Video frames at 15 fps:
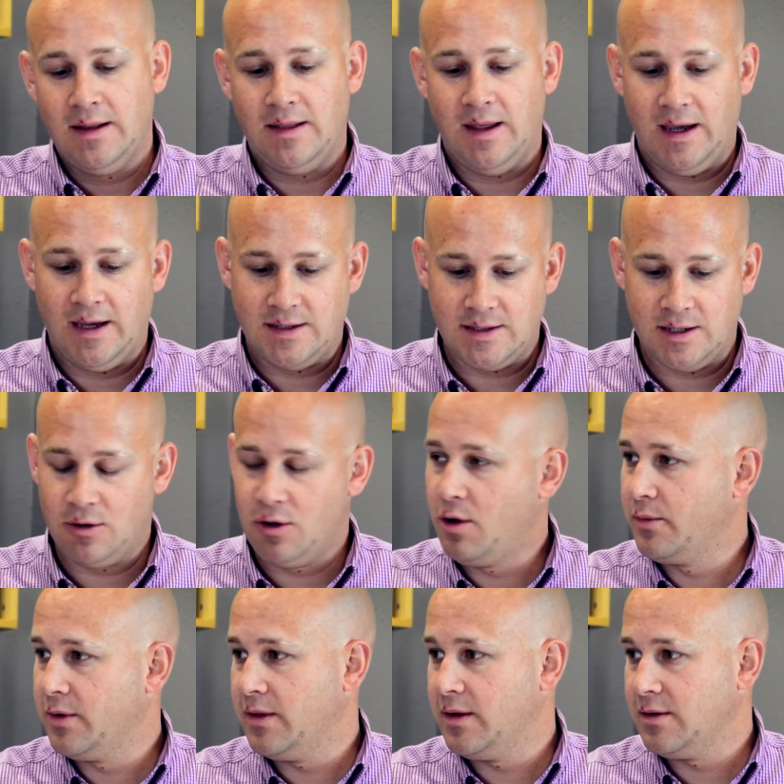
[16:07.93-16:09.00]
They get to go
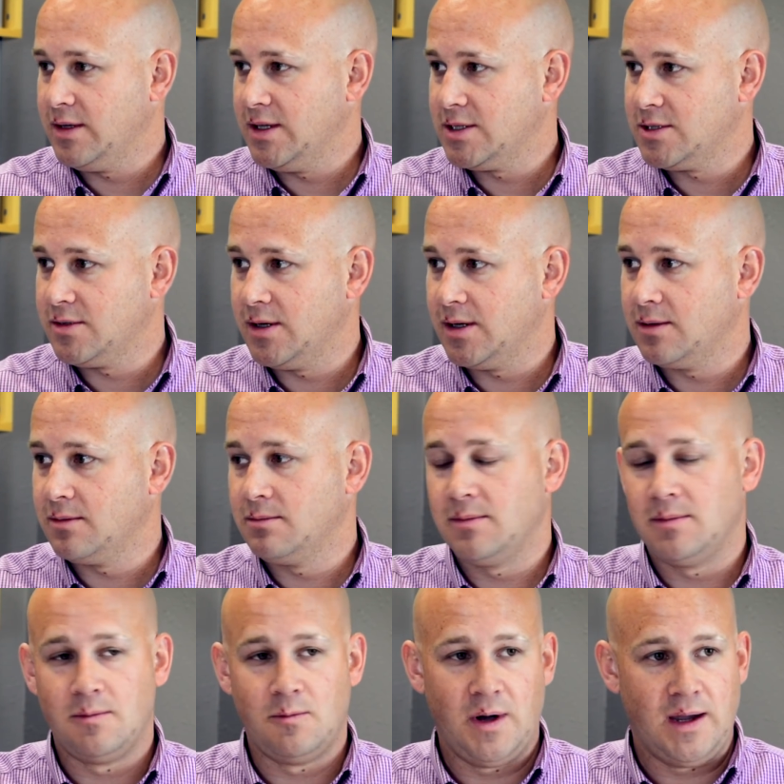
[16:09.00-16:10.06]
home to their district,
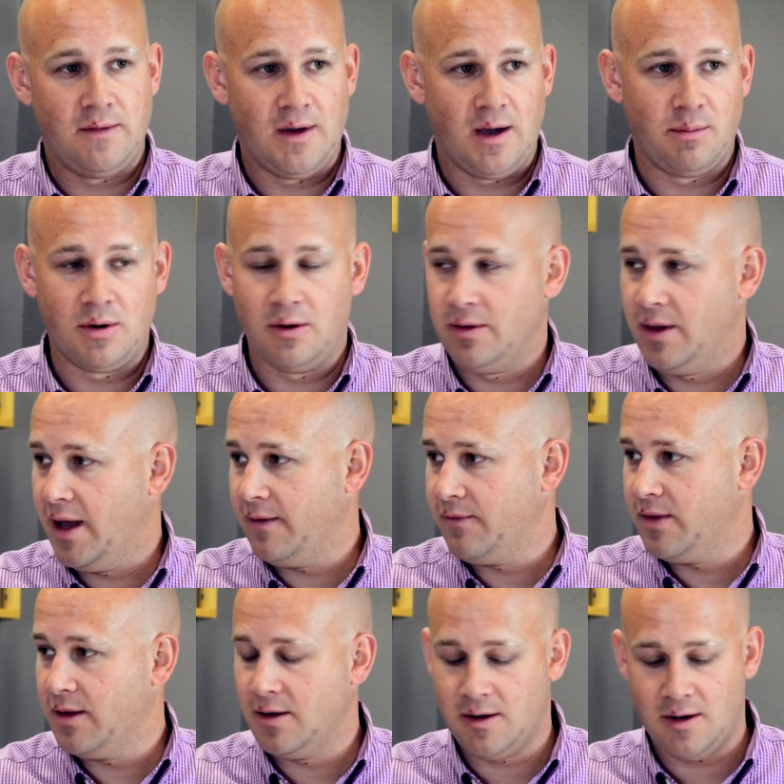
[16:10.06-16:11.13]
wave how pro-life
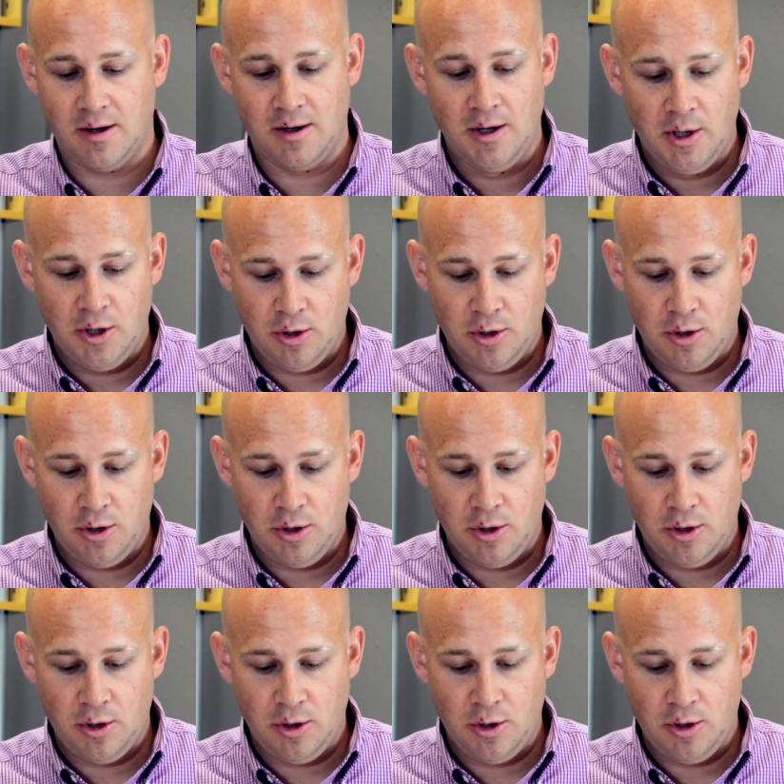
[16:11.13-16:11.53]
they are,